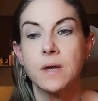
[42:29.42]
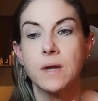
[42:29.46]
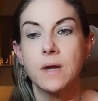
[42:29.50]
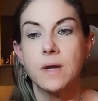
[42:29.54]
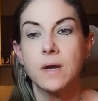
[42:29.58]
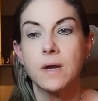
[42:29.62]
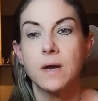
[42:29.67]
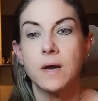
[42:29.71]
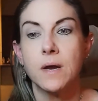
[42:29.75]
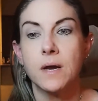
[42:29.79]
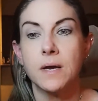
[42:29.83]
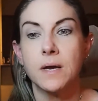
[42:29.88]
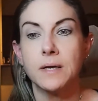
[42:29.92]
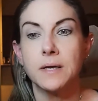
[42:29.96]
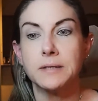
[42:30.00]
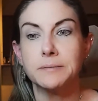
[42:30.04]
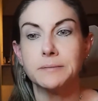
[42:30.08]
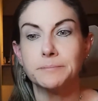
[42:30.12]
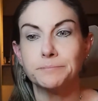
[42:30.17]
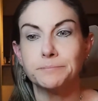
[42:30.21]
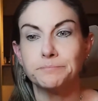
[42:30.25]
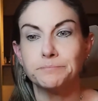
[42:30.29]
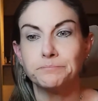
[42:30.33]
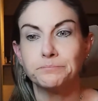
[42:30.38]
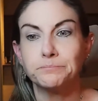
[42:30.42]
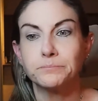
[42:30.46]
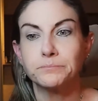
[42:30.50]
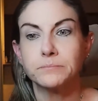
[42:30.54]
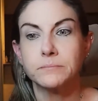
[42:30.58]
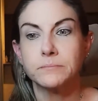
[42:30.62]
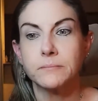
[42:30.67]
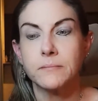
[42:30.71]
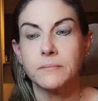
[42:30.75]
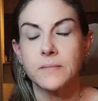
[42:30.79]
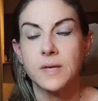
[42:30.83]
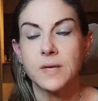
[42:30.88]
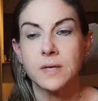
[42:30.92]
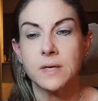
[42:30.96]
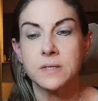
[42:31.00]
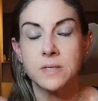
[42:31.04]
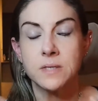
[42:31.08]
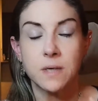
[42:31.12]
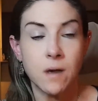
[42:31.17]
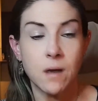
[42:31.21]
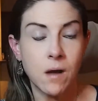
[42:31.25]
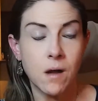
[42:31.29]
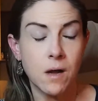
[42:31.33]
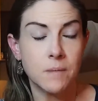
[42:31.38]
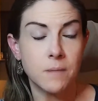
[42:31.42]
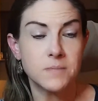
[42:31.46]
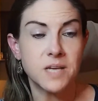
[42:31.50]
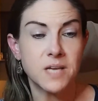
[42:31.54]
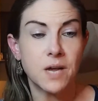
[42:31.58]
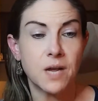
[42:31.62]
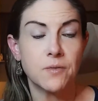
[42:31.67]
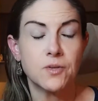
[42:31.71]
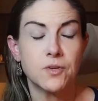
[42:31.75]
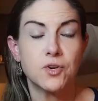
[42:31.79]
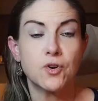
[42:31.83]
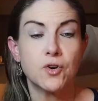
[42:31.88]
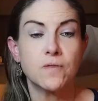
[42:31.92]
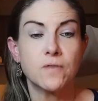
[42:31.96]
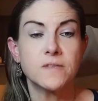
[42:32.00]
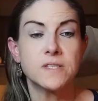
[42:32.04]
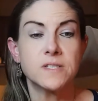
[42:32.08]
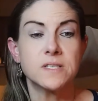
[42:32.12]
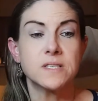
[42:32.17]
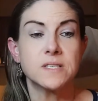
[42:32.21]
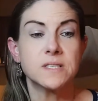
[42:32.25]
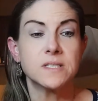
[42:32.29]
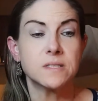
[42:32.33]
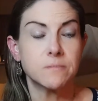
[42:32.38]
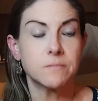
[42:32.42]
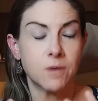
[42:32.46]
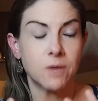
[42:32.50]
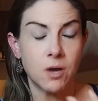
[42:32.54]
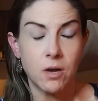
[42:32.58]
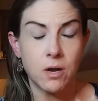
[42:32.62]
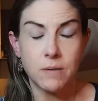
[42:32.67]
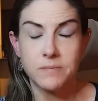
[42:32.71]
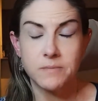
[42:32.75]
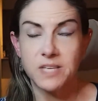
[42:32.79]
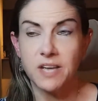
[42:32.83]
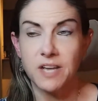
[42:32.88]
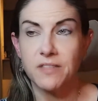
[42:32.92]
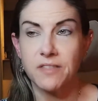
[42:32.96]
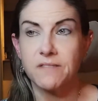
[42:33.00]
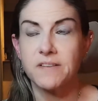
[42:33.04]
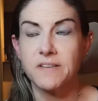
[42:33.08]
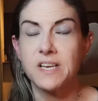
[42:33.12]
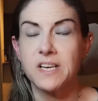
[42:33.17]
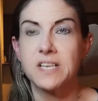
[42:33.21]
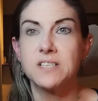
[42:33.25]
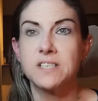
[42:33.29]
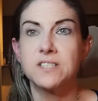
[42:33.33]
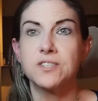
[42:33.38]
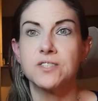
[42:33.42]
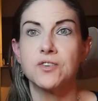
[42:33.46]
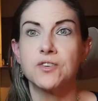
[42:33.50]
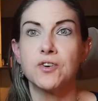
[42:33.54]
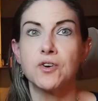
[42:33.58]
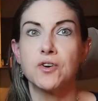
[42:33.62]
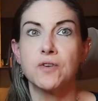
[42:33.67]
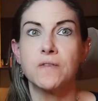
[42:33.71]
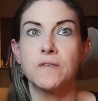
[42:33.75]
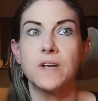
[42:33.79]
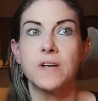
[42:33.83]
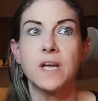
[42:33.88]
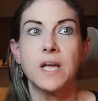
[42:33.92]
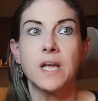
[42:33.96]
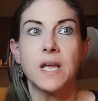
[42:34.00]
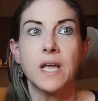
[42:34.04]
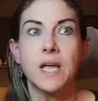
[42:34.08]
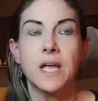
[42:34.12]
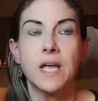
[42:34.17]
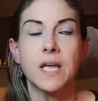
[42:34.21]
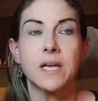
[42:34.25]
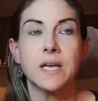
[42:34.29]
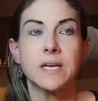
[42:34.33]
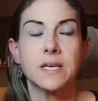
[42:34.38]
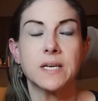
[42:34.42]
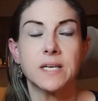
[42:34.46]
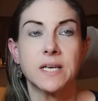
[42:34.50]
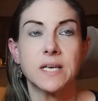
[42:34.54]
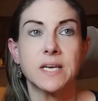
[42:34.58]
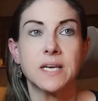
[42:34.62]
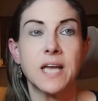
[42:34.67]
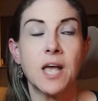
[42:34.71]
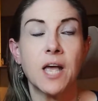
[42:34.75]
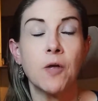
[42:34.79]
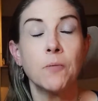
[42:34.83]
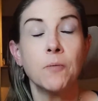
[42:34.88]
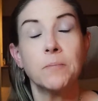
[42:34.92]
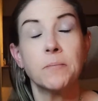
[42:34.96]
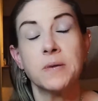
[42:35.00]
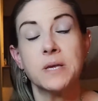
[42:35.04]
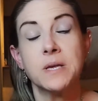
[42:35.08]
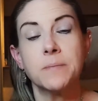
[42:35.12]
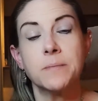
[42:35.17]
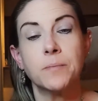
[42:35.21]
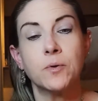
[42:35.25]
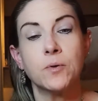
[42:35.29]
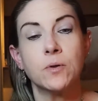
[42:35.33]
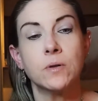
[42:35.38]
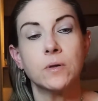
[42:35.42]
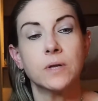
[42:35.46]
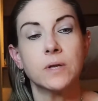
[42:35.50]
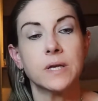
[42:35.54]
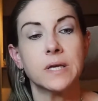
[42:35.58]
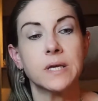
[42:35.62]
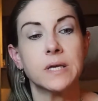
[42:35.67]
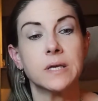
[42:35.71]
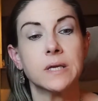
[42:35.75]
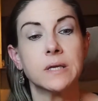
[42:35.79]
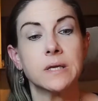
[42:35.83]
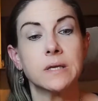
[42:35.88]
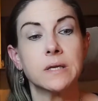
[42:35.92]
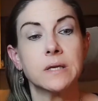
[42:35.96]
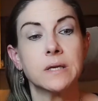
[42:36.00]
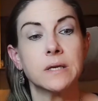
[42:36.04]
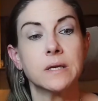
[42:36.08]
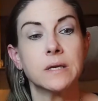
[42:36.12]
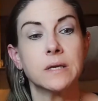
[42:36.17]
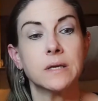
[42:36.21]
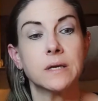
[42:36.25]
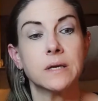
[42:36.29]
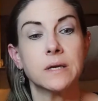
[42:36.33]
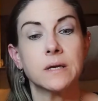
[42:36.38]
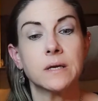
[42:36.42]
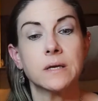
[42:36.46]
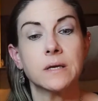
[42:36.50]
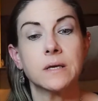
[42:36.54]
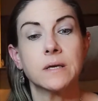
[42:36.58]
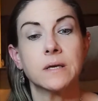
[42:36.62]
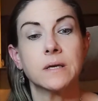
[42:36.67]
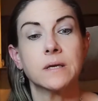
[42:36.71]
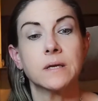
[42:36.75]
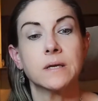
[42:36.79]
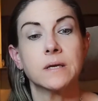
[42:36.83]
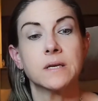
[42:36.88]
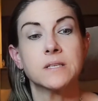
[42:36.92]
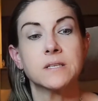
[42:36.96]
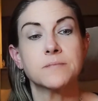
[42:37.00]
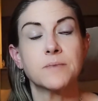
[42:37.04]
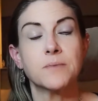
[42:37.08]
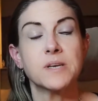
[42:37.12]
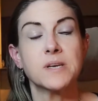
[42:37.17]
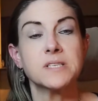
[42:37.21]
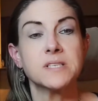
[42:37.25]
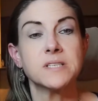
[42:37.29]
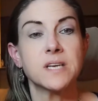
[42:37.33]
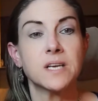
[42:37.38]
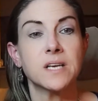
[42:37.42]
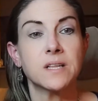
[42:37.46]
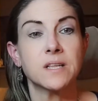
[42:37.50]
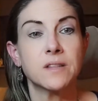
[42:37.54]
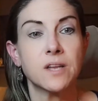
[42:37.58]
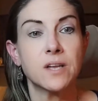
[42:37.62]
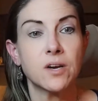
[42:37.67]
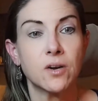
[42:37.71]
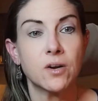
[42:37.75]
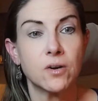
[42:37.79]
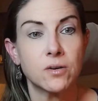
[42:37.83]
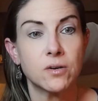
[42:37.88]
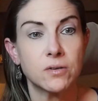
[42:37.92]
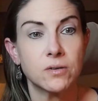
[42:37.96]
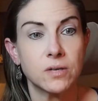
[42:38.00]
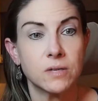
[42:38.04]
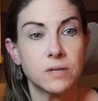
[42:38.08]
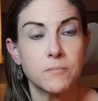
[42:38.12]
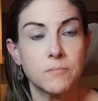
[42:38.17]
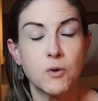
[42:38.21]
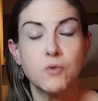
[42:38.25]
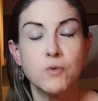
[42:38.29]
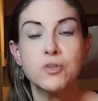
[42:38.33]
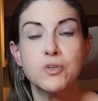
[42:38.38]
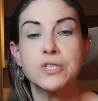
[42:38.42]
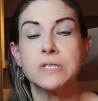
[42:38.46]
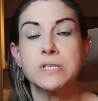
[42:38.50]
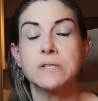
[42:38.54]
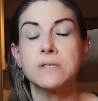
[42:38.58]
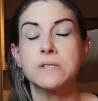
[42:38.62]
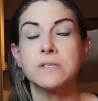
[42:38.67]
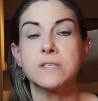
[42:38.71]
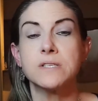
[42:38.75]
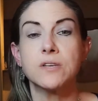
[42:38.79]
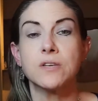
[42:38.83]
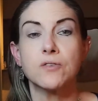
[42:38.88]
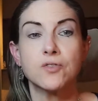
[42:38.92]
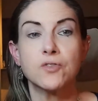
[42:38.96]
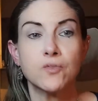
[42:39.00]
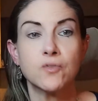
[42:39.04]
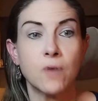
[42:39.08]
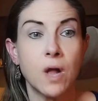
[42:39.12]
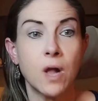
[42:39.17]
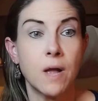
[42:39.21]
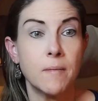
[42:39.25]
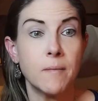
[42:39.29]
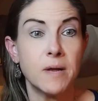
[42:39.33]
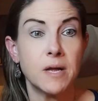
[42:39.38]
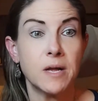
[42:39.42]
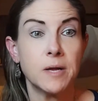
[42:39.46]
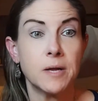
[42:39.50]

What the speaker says: to calm down the nervous system, calm down the vagus nerve, and it can help people in expressing their emotions, their trauma.